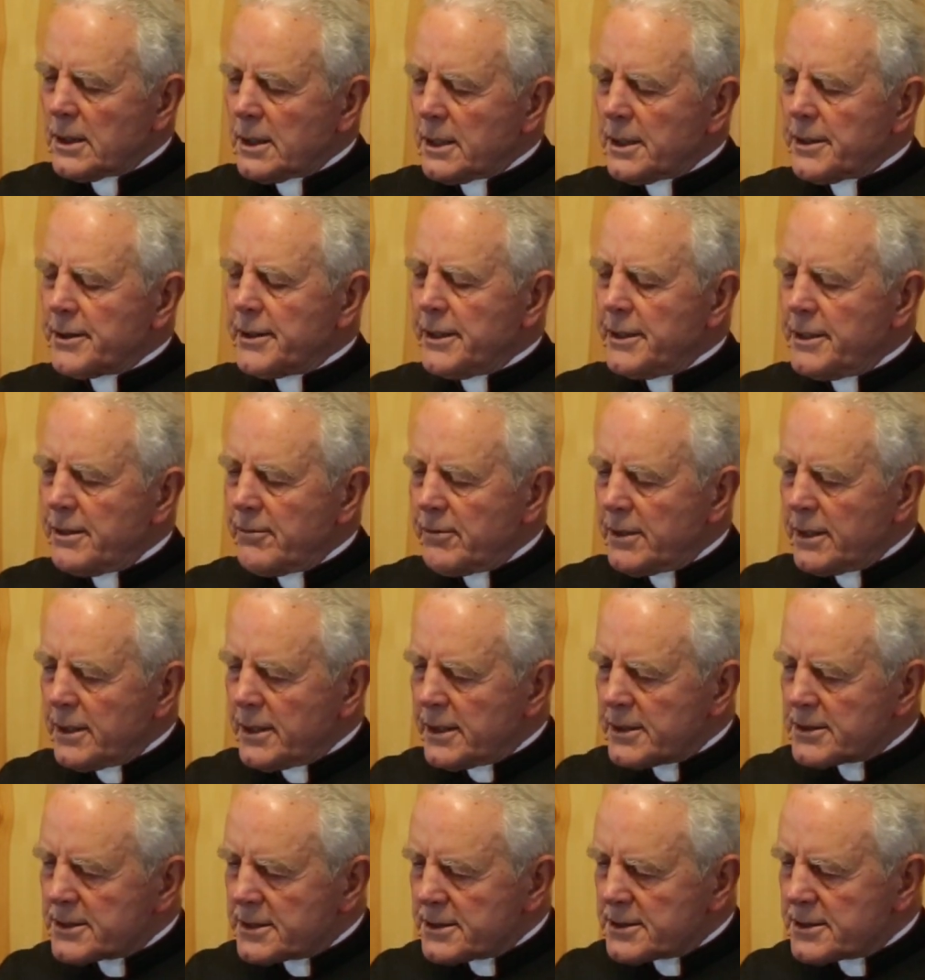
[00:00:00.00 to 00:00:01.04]
And then he
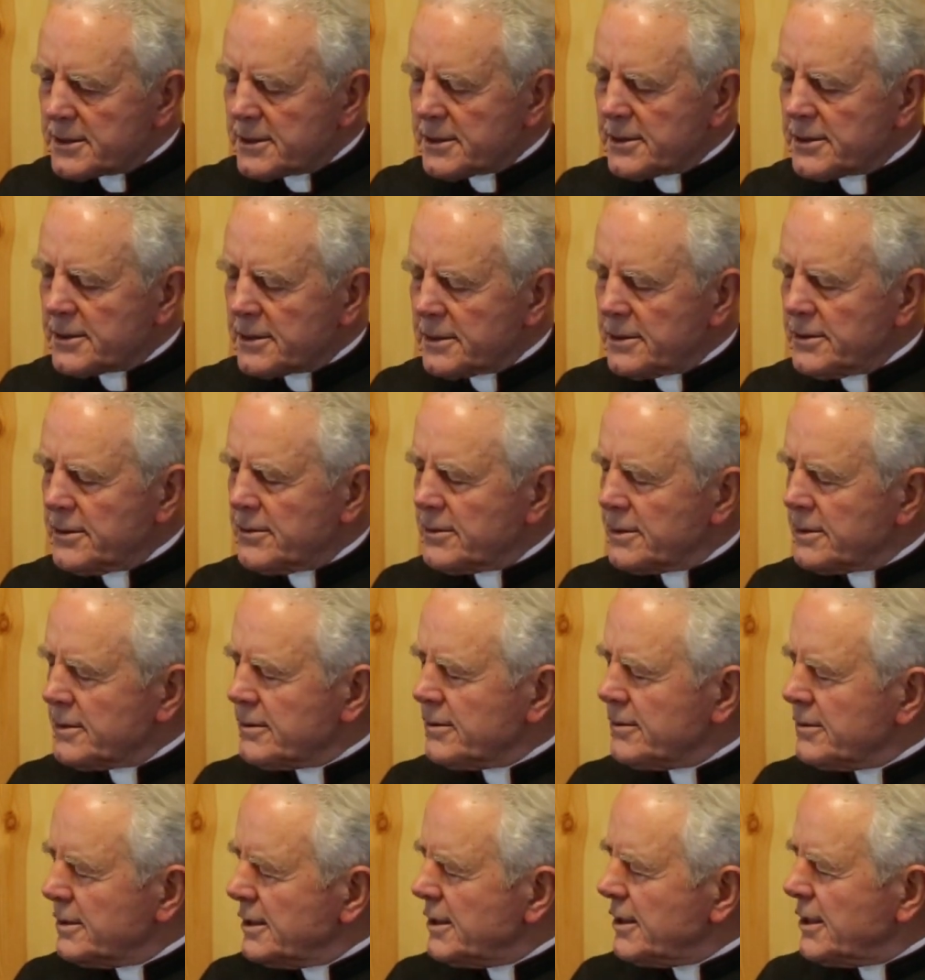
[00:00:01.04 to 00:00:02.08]
realizes that,
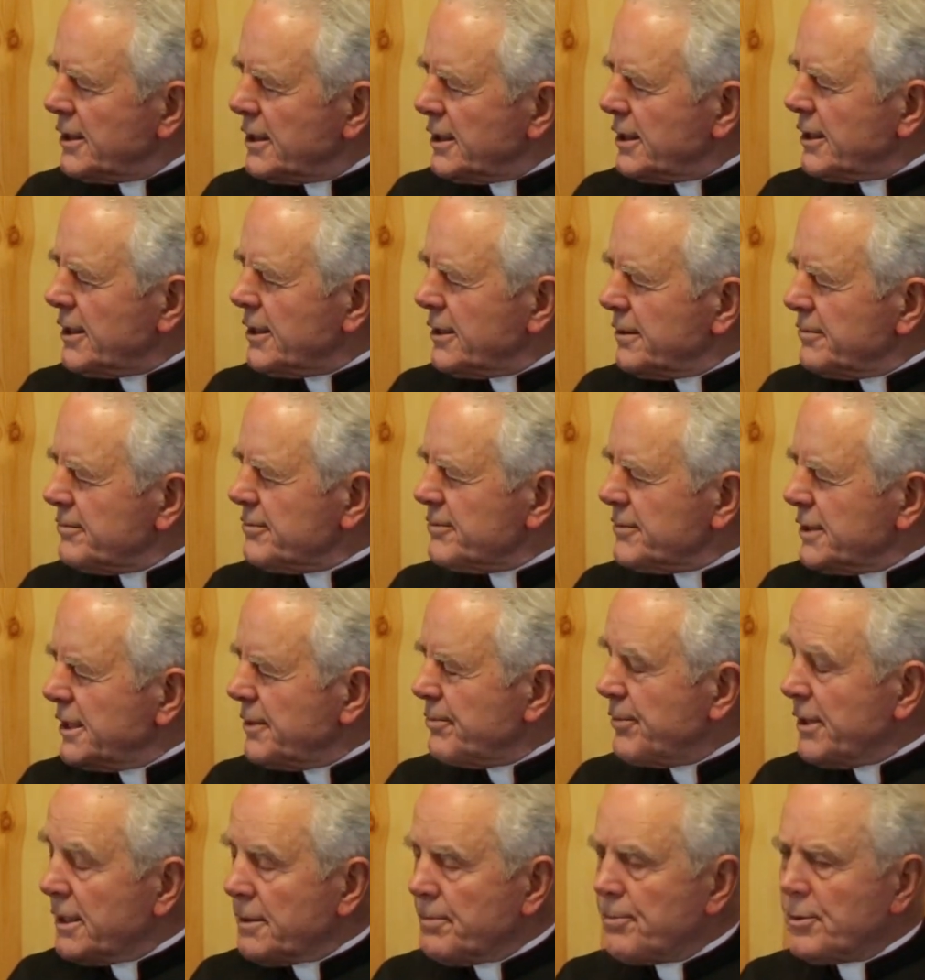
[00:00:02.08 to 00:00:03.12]
he'd
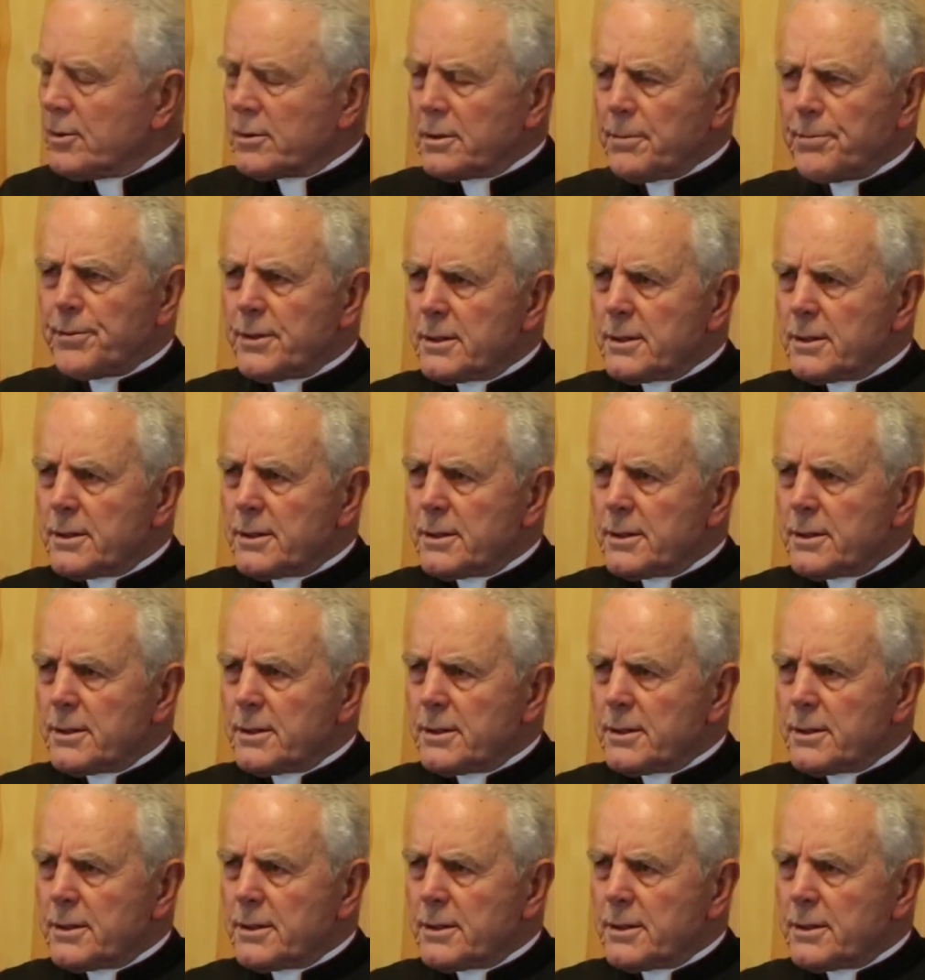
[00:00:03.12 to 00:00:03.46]
better put the